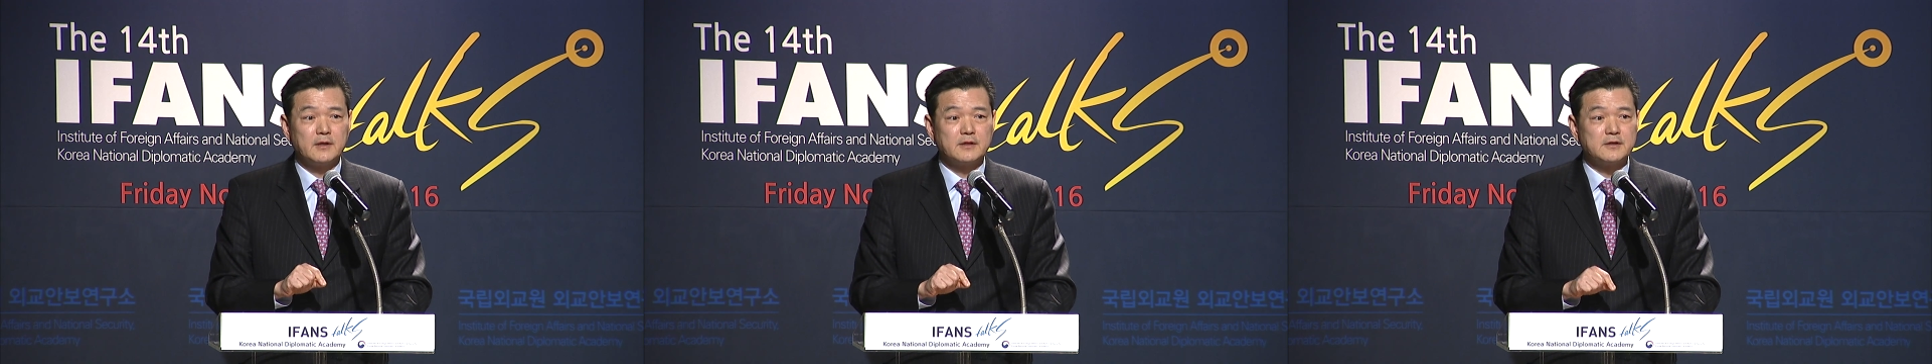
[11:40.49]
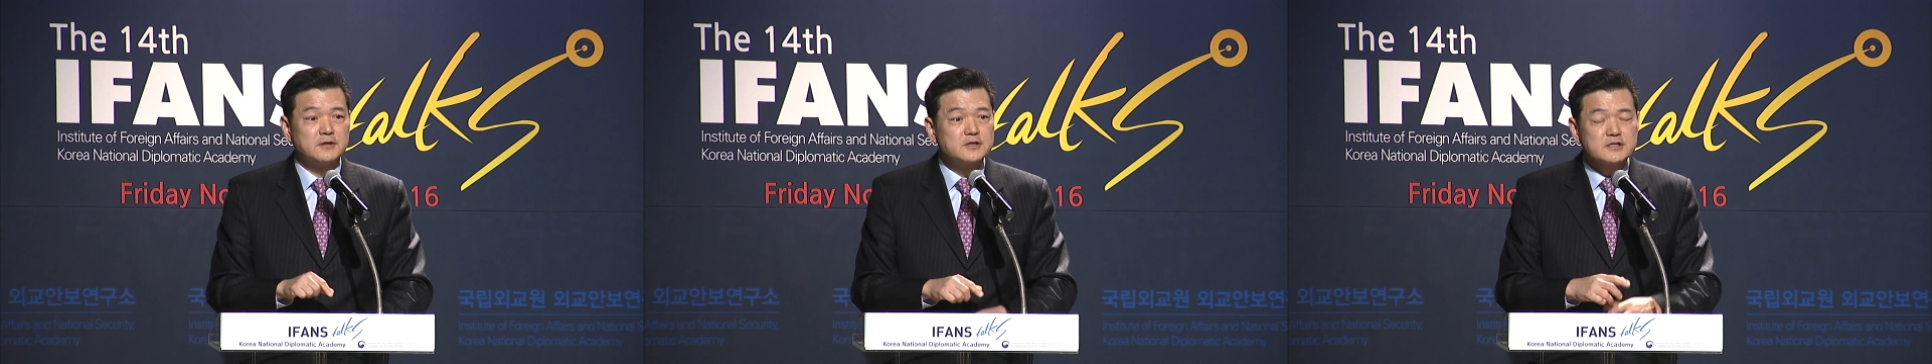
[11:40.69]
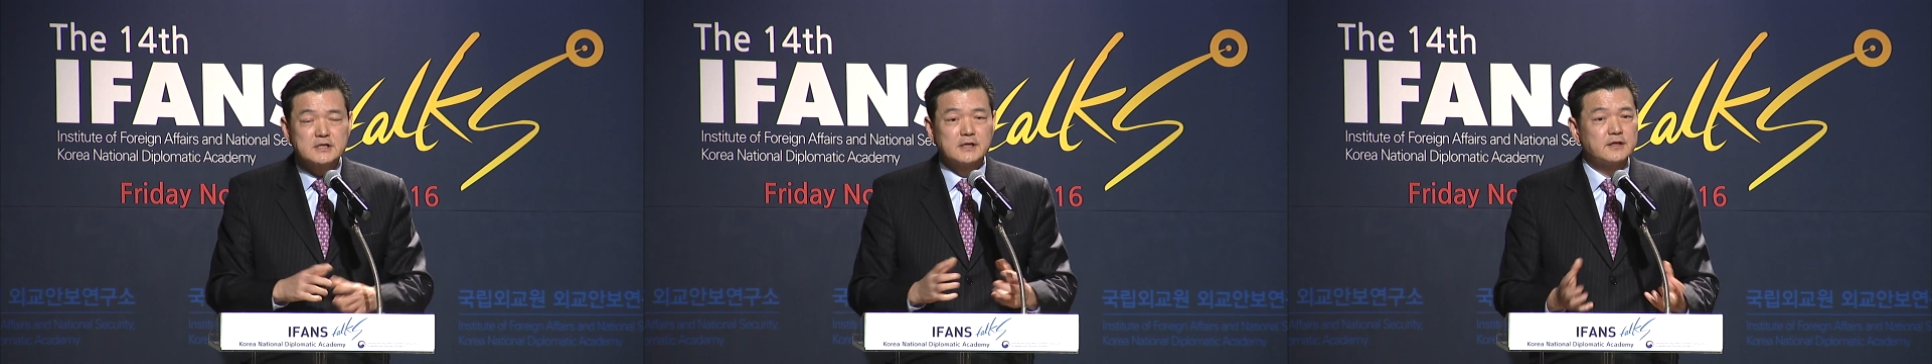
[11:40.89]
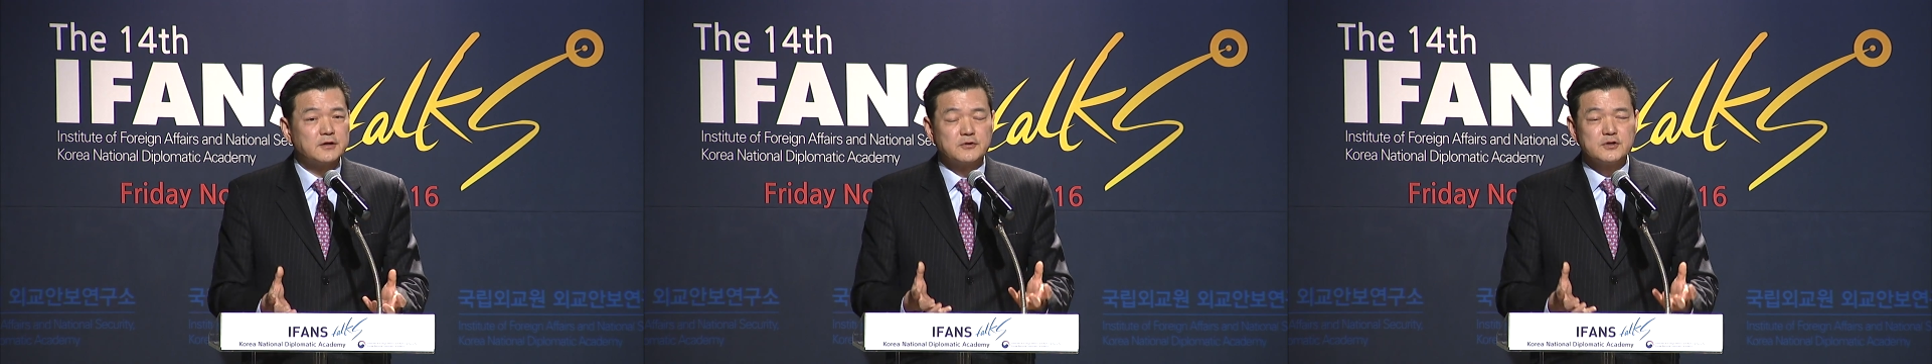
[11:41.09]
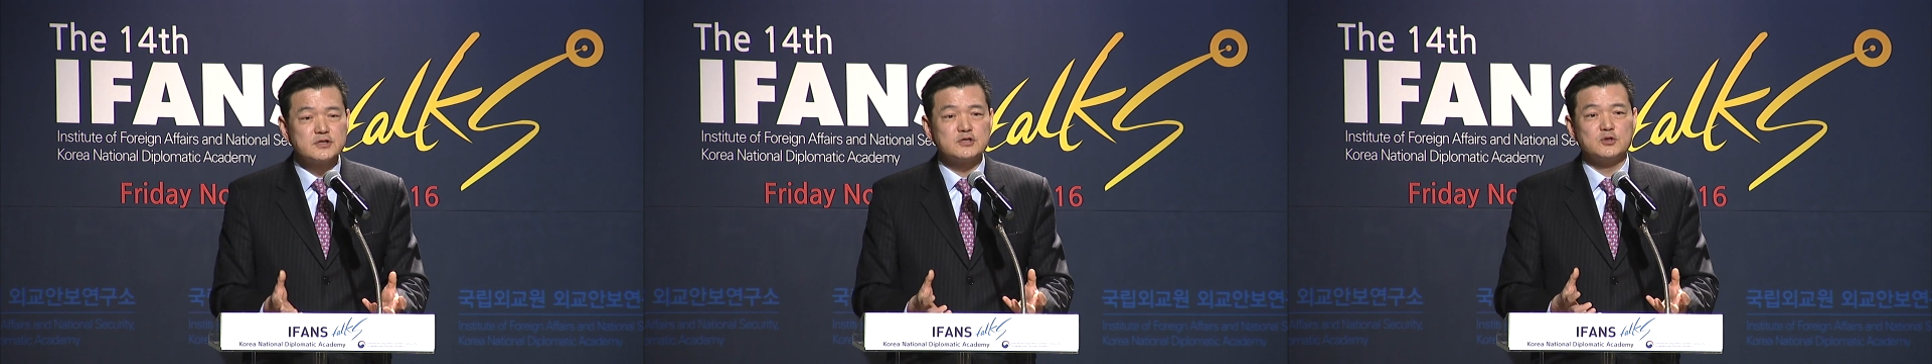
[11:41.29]

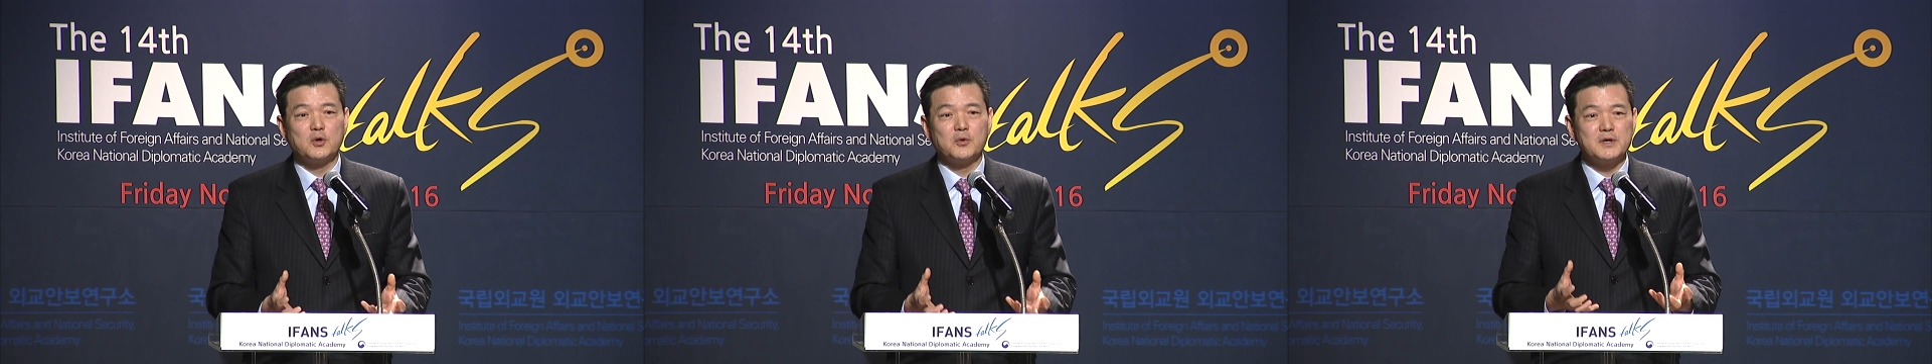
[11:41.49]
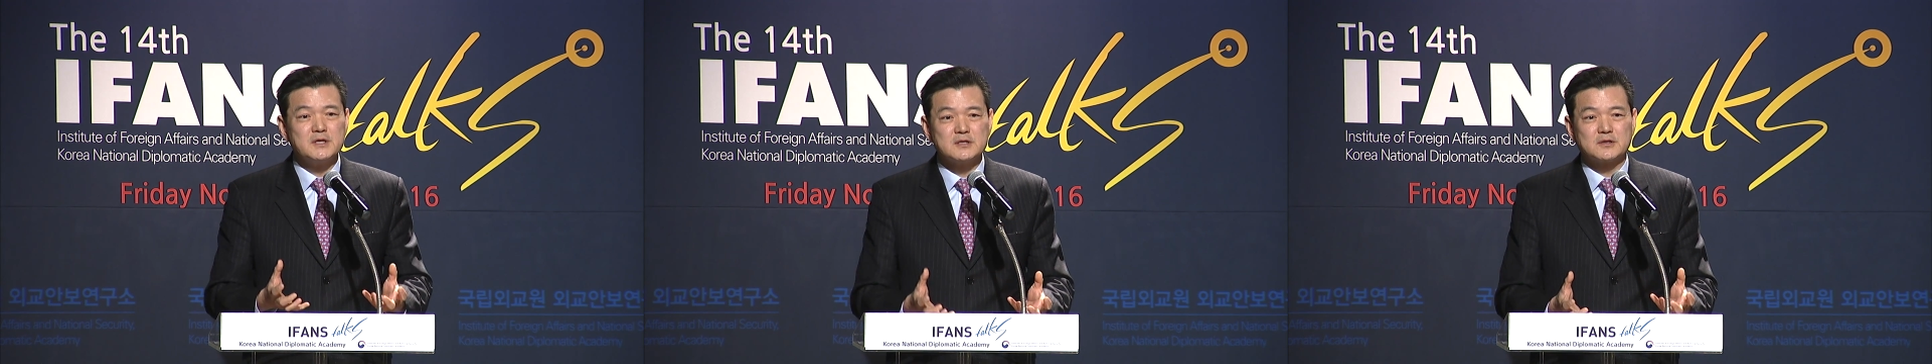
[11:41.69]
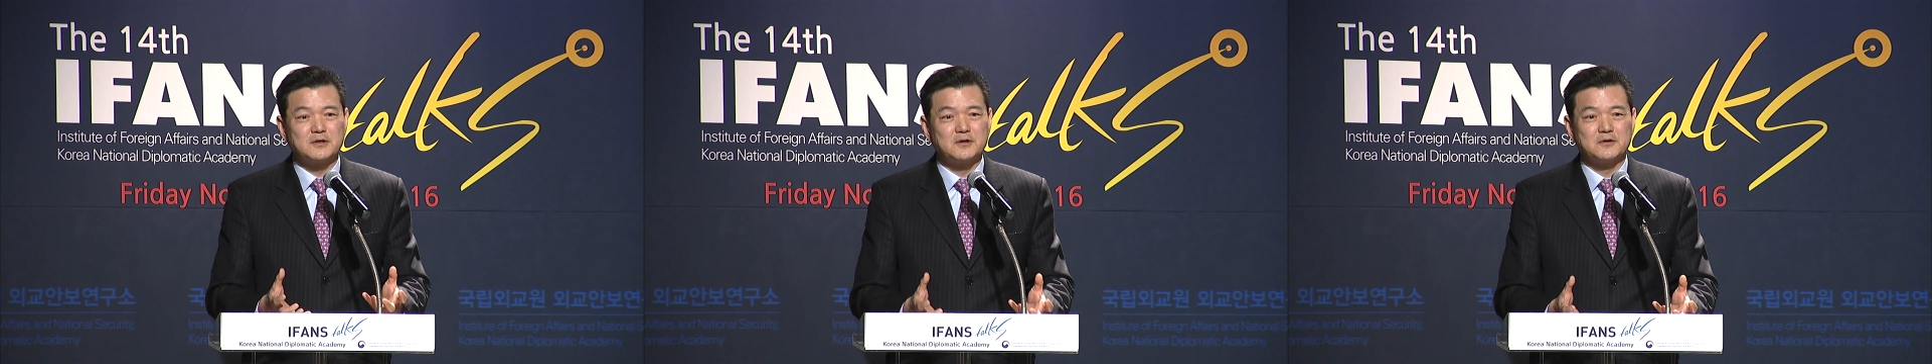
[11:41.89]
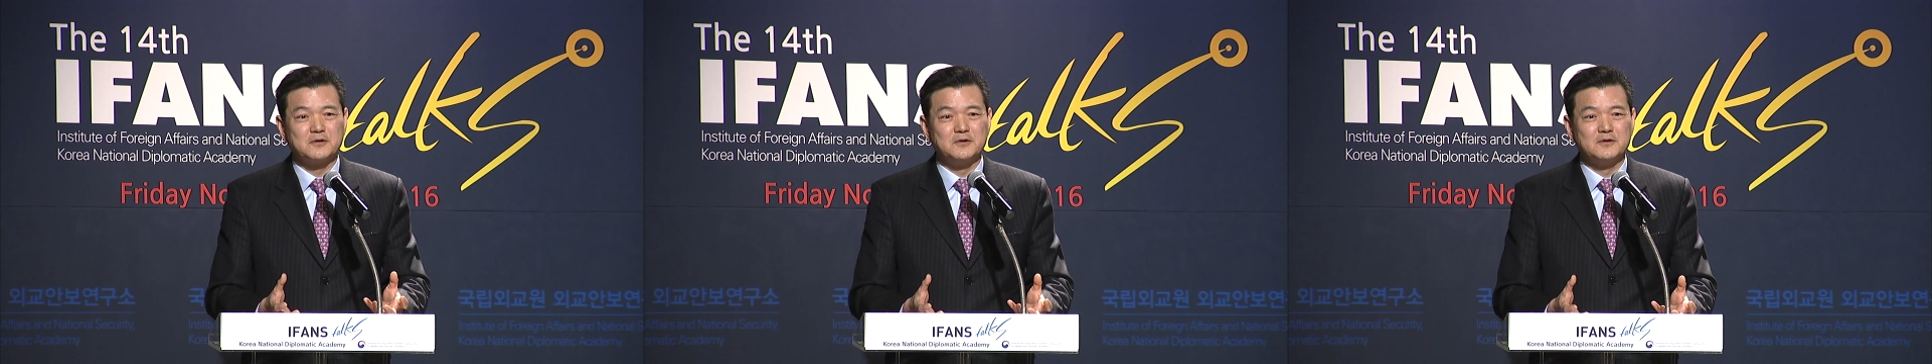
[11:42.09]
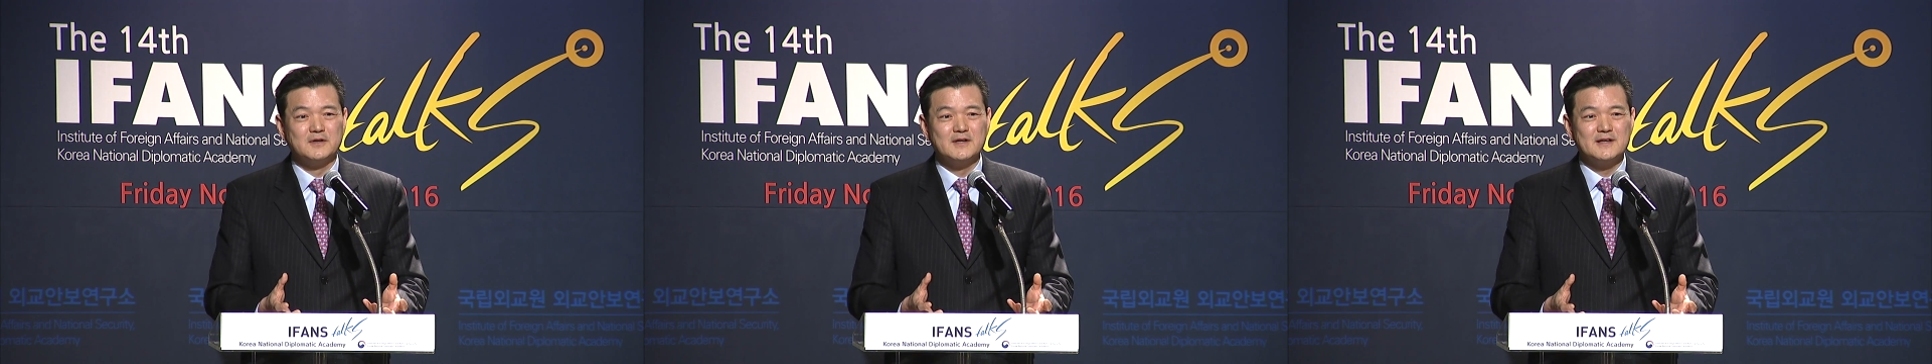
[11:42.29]
There is no
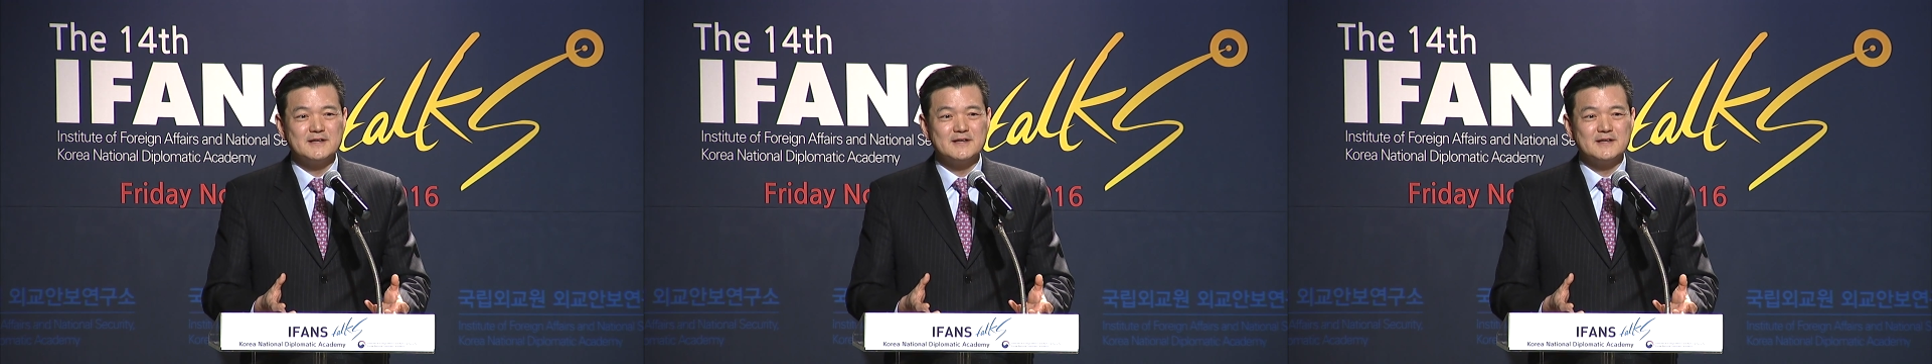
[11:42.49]
internal